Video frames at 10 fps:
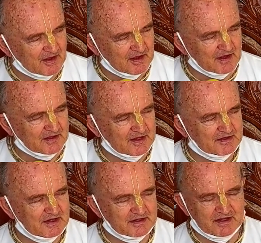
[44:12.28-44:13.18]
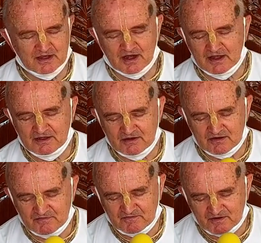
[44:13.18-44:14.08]
That is the ideal
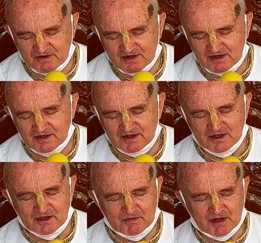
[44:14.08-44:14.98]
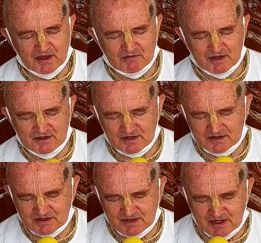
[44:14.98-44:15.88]
for the
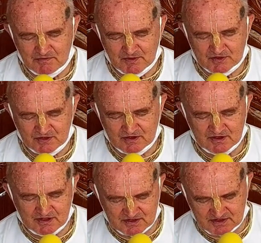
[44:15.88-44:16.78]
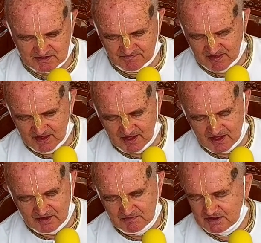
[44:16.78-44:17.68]
Mayavadis, impersonalists.
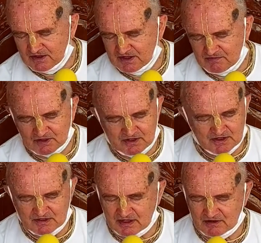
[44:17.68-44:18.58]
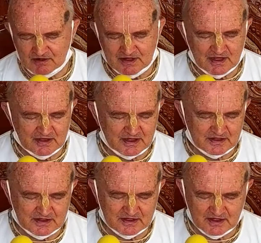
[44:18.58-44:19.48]
But the devotees are not like that.
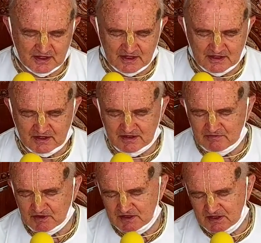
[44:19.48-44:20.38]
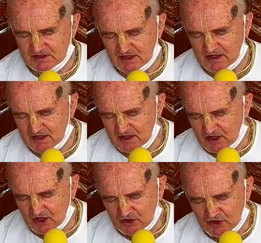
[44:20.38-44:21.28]
The devotees are
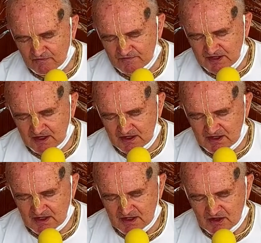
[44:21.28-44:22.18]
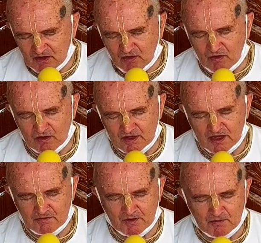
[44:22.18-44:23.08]
dovetailing all their
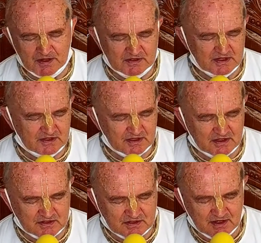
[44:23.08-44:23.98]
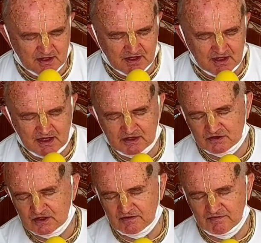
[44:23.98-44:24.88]
propensities in the
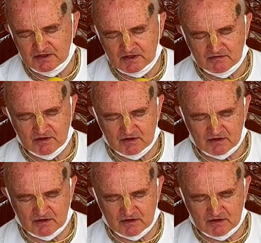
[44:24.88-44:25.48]
service of the Lord.